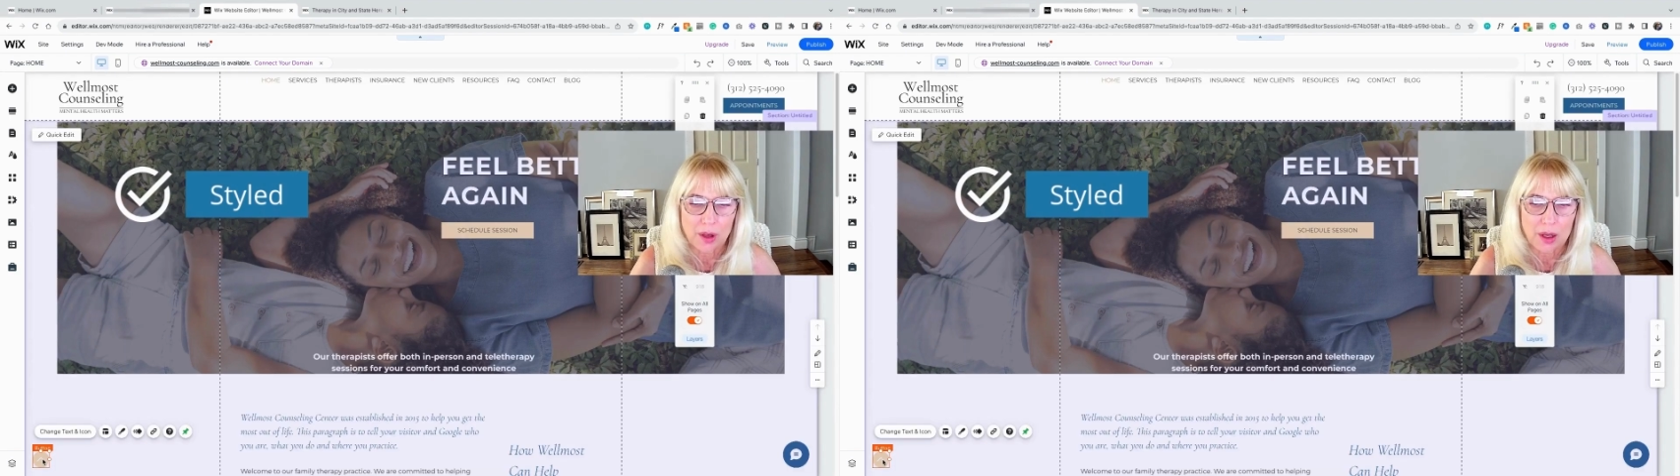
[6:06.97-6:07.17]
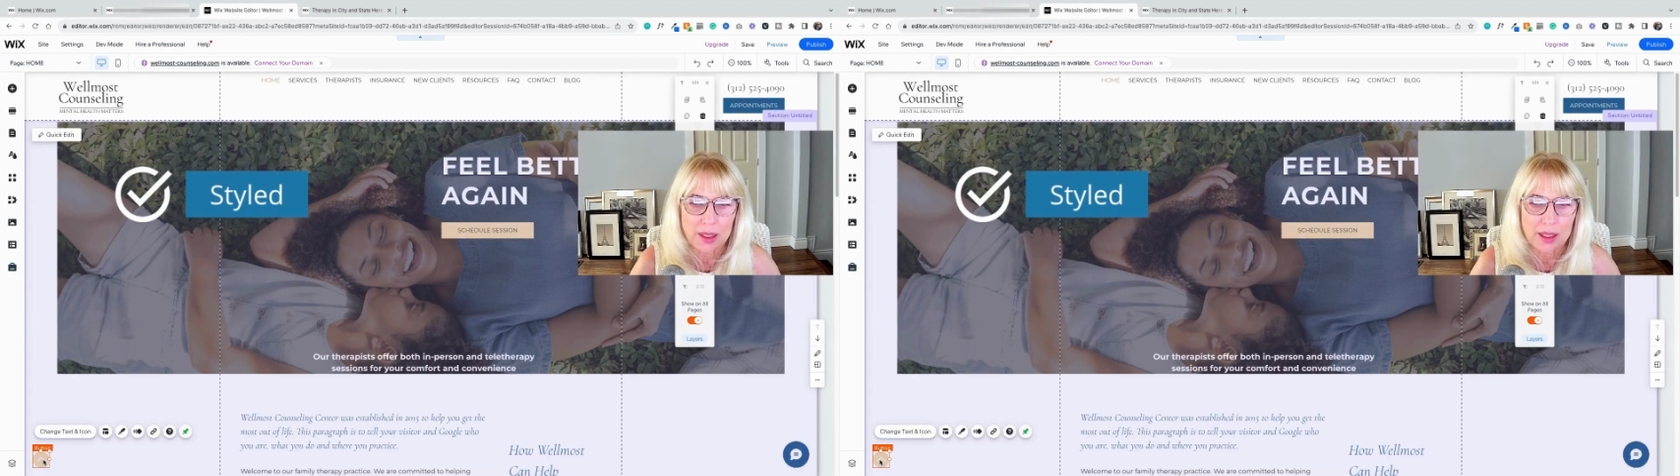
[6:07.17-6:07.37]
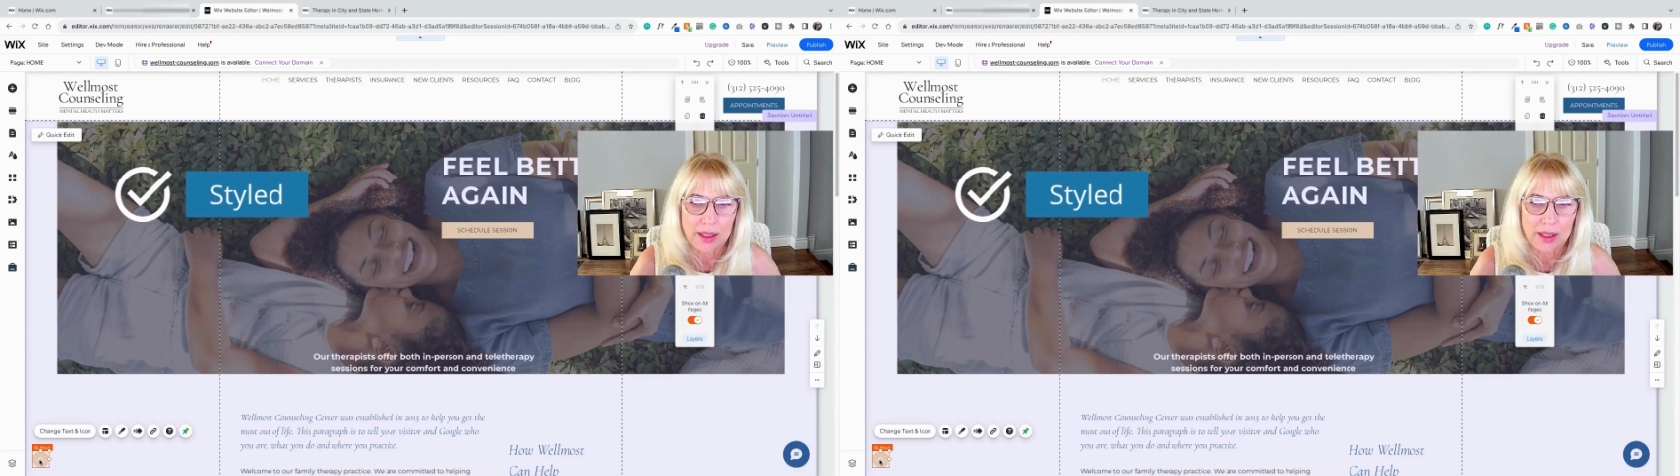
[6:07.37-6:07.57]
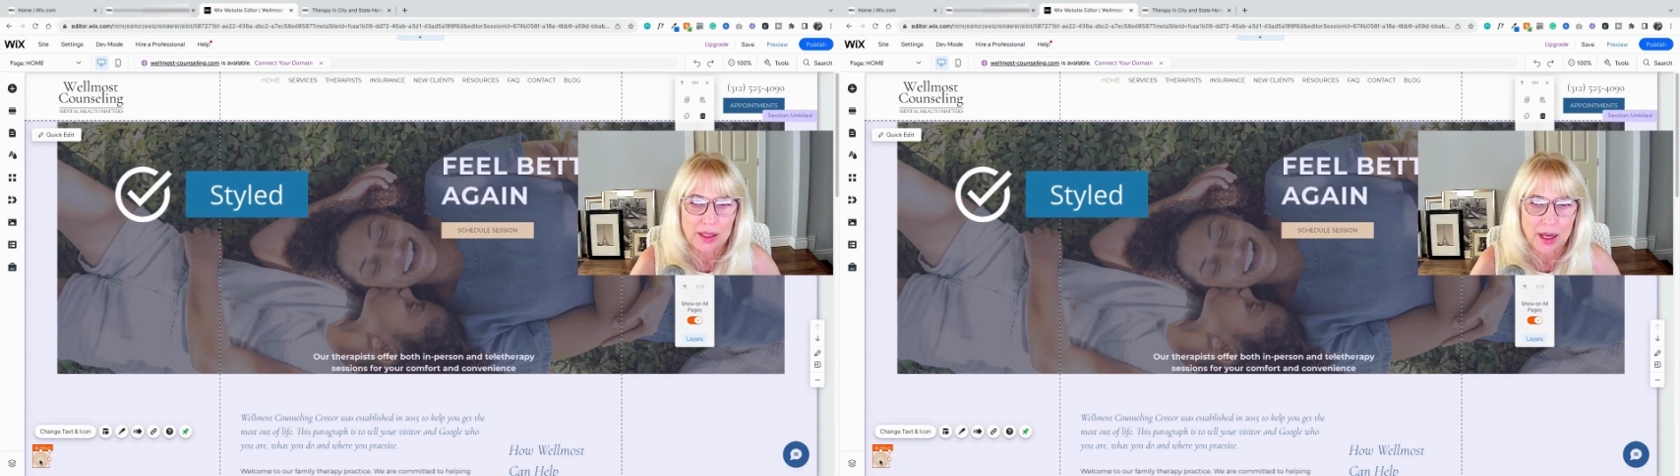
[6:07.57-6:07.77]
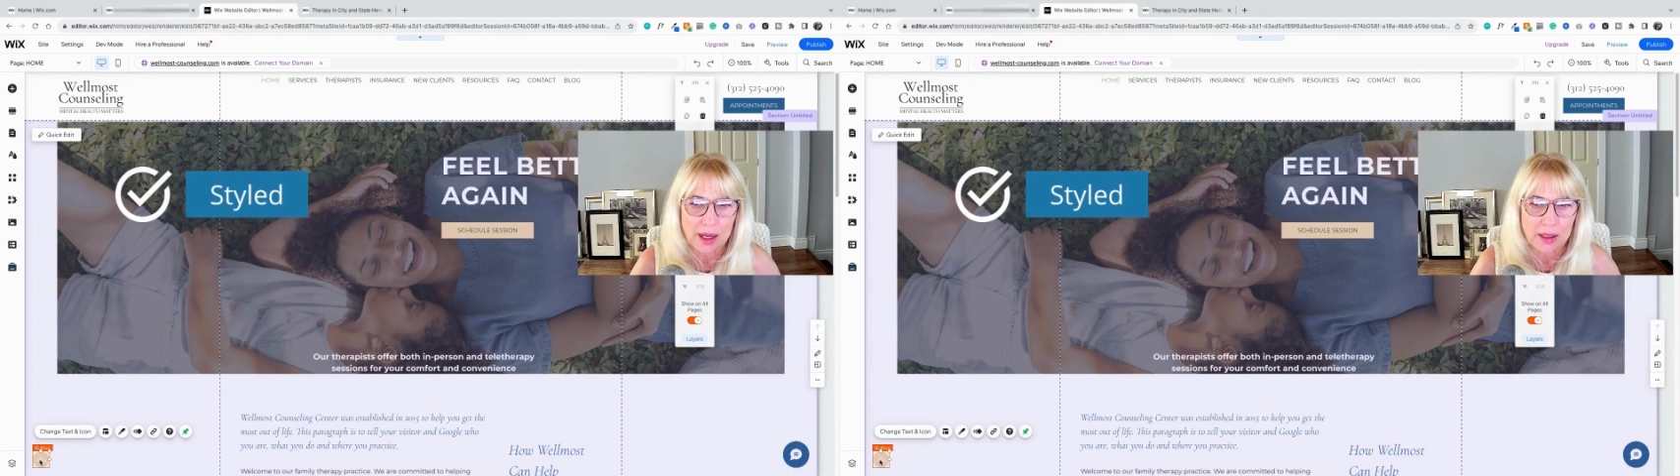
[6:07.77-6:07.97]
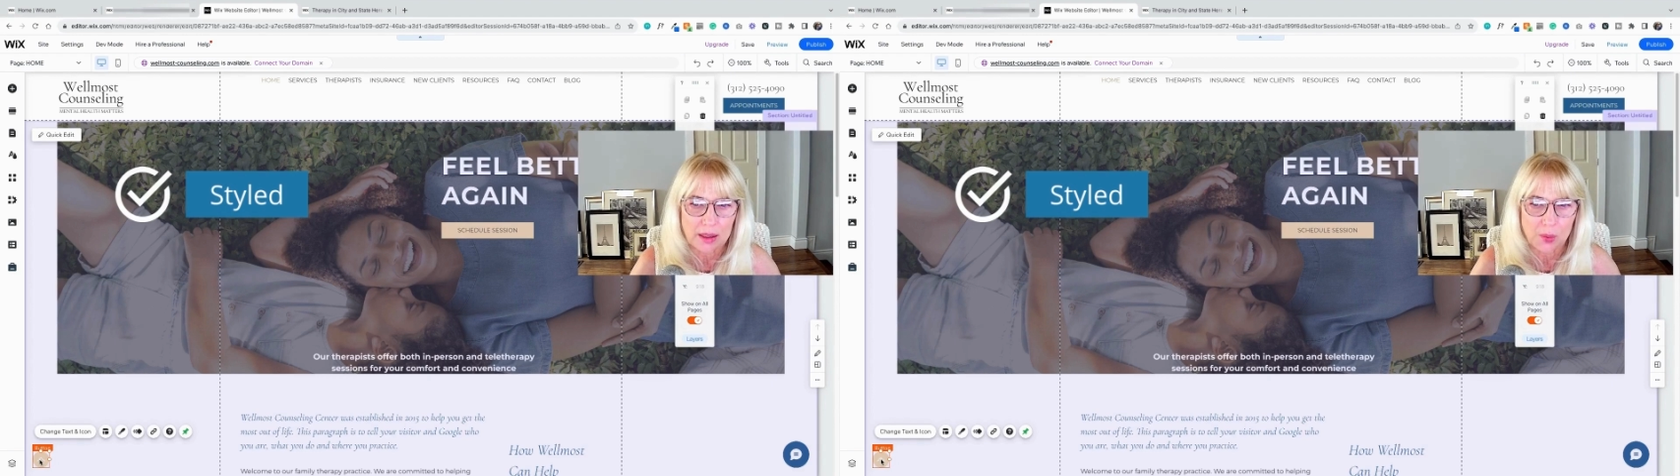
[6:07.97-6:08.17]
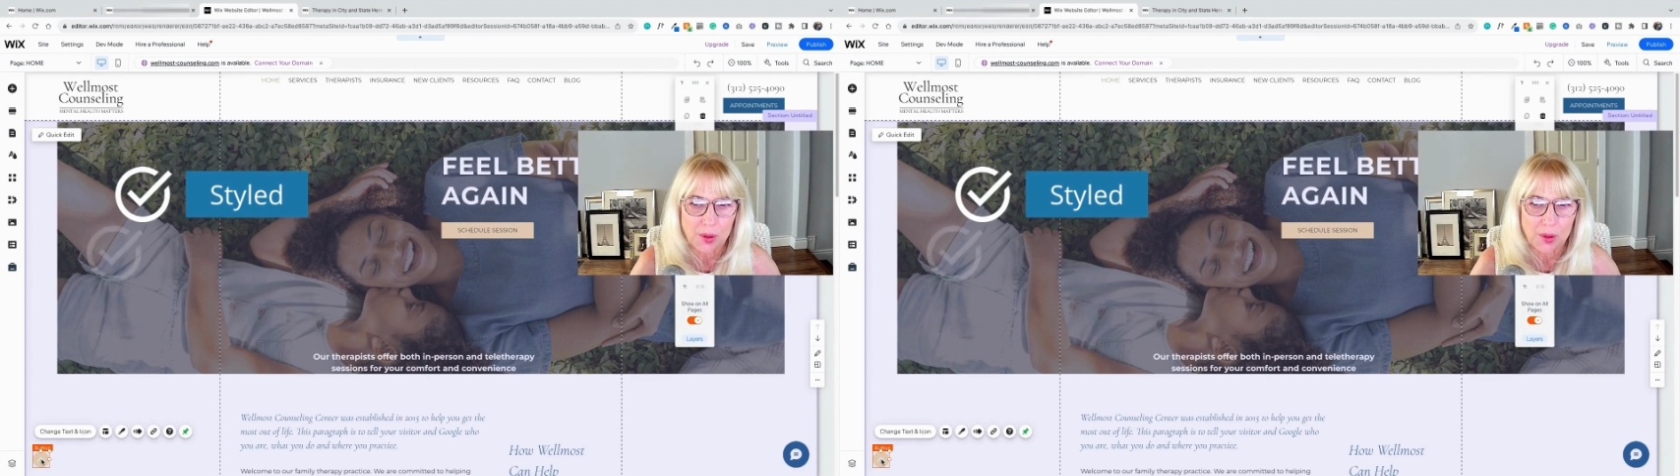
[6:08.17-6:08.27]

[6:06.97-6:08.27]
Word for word: got it styled,